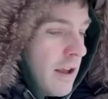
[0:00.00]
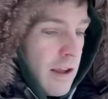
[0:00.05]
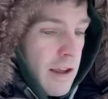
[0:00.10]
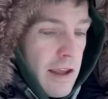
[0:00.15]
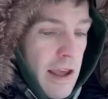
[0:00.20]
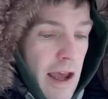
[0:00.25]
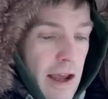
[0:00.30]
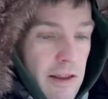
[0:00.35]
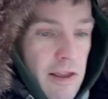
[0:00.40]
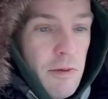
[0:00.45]

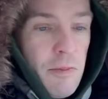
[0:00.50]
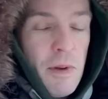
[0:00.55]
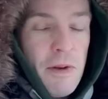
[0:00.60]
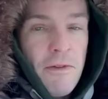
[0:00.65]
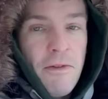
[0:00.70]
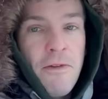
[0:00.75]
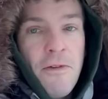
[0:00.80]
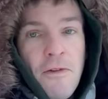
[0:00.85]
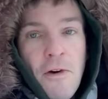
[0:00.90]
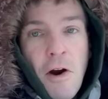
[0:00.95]
Yeah, it's a bit
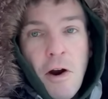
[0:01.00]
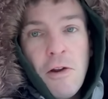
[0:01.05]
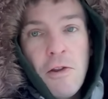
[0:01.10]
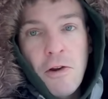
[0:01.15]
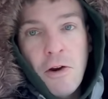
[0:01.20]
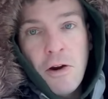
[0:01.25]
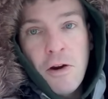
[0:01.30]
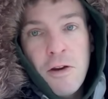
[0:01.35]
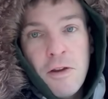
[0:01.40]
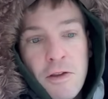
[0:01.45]

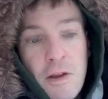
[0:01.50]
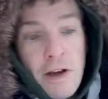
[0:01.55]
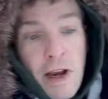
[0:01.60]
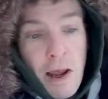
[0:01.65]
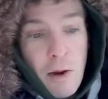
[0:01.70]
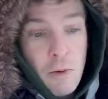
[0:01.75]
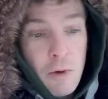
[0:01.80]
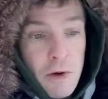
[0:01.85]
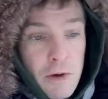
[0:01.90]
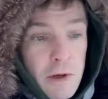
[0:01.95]
farther than
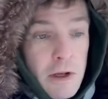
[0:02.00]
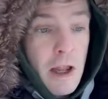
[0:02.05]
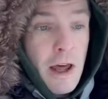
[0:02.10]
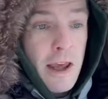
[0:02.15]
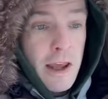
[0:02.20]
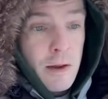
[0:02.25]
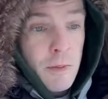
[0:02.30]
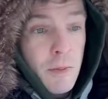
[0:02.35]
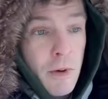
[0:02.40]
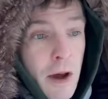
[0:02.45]
I would
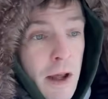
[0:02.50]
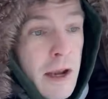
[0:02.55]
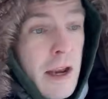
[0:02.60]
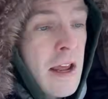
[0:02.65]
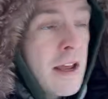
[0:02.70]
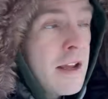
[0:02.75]
like, but